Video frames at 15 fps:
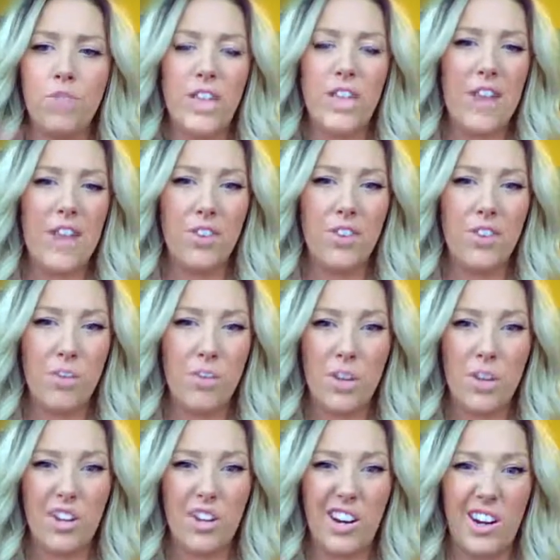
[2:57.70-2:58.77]
just to have another
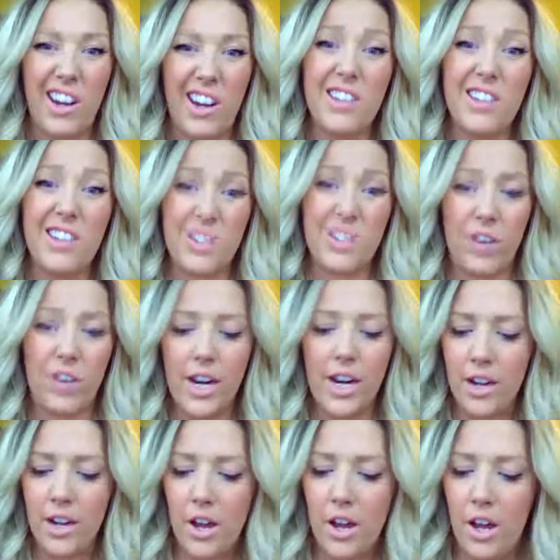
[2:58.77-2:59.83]
brush on hand, it's
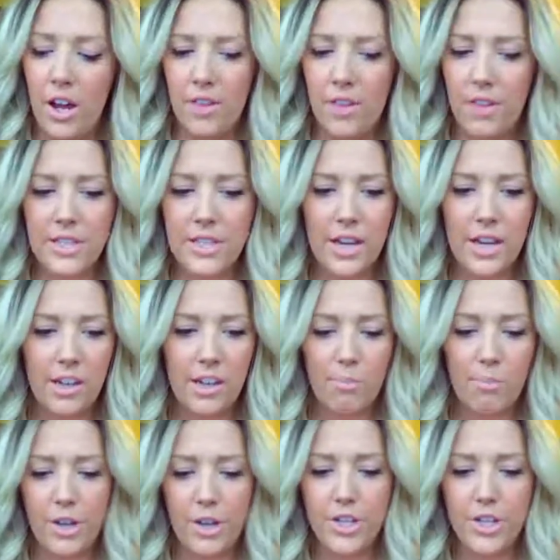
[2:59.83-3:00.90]
great. The
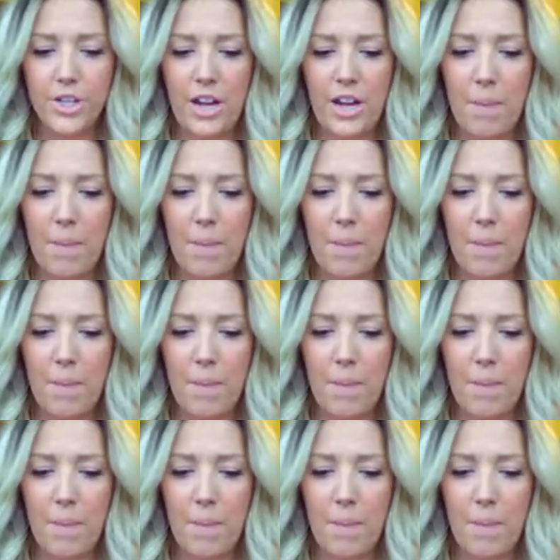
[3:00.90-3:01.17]
second brush